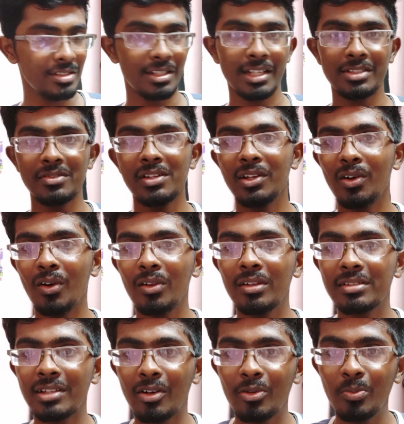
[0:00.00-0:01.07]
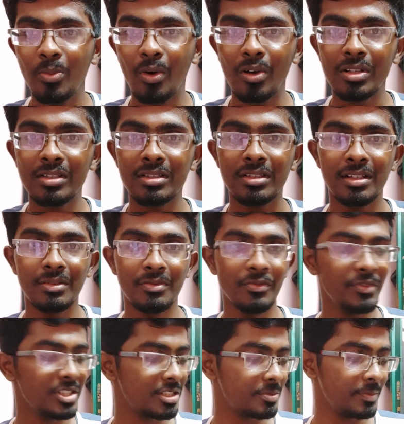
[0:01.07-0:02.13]
is actually called the sound box,
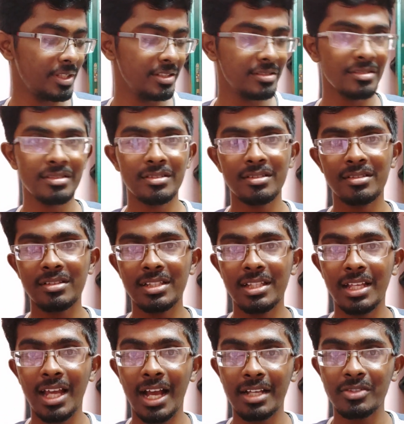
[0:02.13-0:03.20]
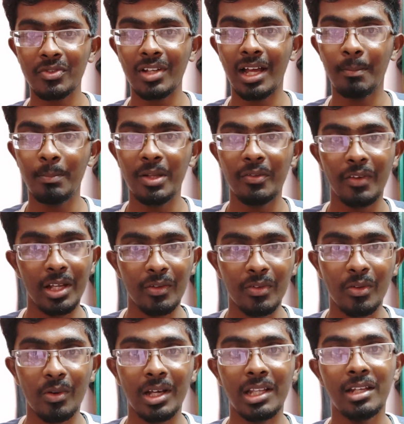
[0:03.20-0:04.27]
which means this is the actual amplifier of
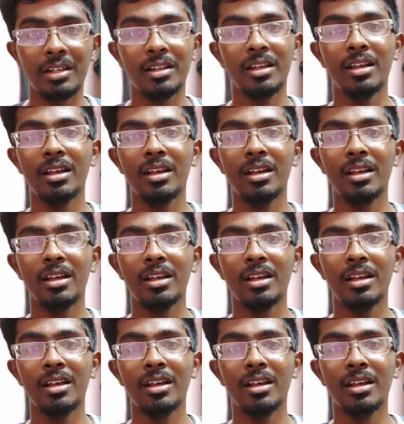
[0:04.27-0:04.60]
the violin.